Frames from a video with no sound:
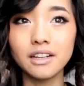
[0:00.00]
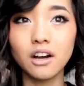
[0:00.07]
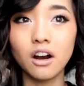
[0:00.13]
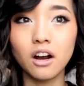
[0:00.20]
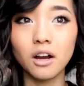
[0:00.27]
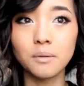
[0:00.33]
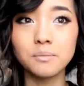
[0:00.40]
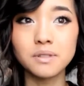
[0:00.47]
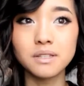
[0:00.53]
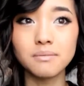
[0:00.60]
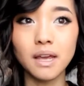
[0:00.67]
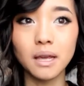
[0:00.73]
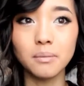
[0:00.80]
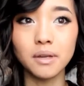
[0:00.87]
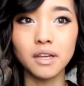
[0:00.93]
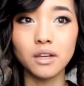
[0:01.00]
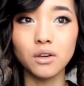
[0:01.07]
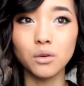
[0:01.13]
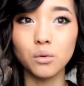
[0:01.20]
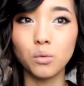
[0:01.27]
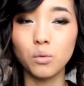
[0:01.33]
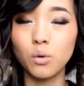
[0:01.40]
carbs maybe
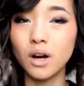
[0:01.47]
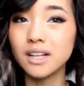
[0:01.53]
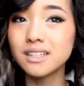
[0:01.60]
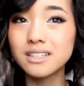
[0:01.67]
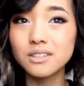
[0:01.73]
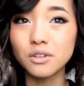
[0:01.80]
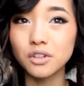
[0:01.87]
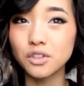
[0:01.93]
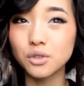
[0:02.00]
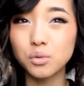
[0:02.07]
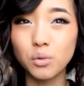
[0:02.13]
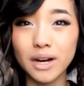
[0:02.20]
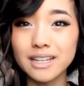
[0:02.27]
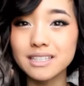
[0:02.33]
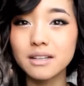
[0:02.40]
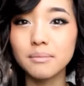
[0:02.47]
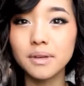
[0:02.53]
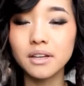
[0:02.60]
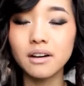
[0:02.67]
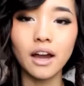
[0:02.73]
once or twice a meal.